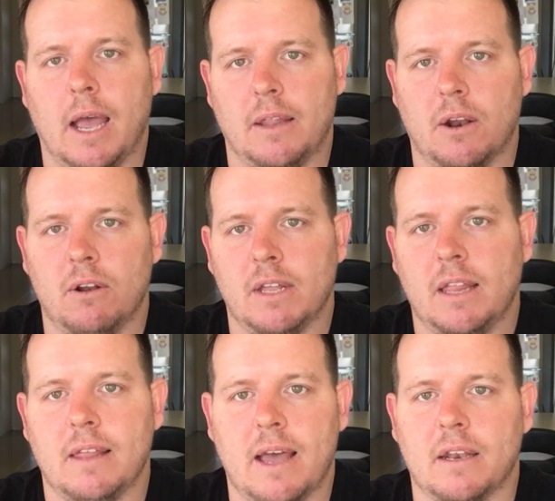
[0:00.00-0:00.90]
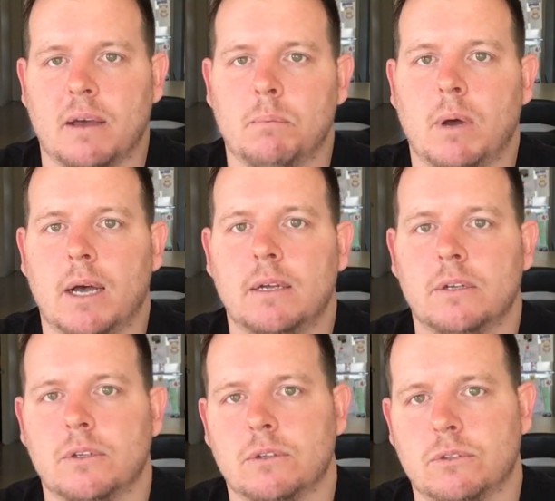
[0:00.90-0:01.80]
and then I'll link that number
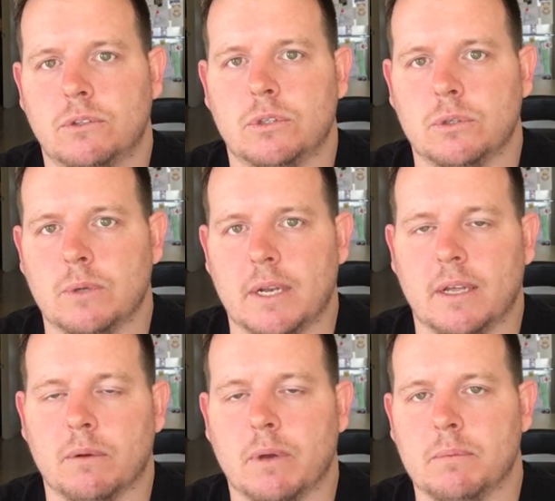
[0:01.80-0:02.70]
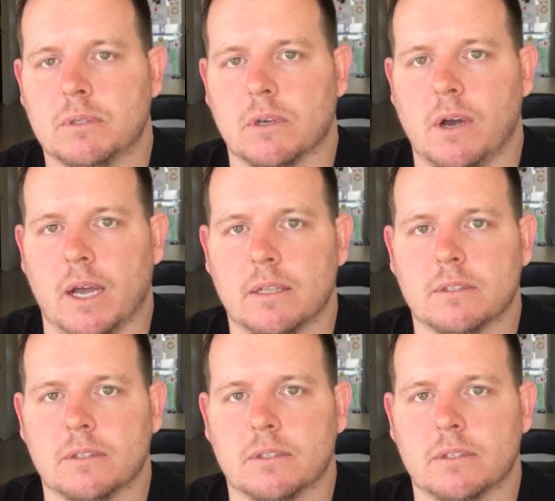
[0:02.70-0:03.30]
to another website.